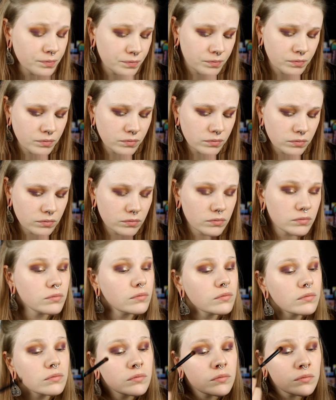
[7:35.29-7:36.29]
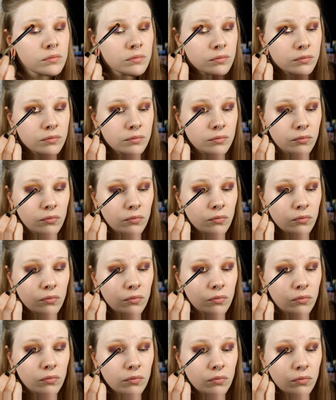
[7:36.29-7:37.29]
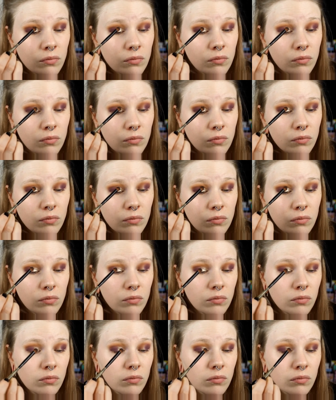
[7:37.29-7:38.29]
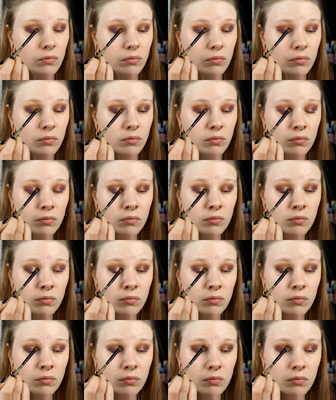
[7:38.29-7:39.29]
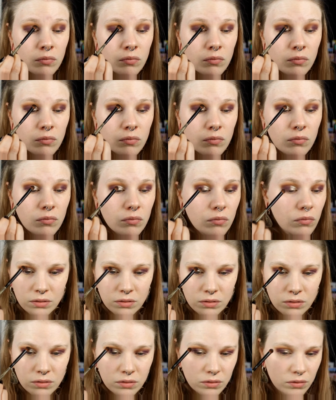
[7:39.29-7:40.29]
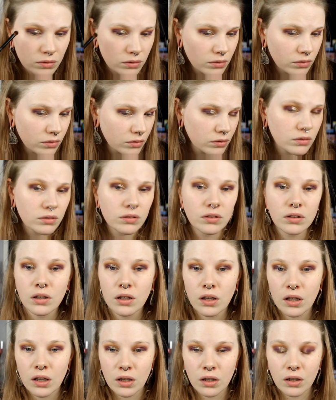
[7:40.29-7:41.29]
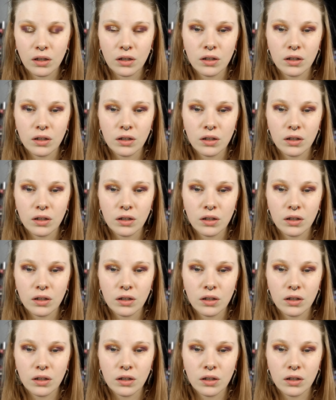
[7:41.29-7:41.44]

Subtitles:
(silence)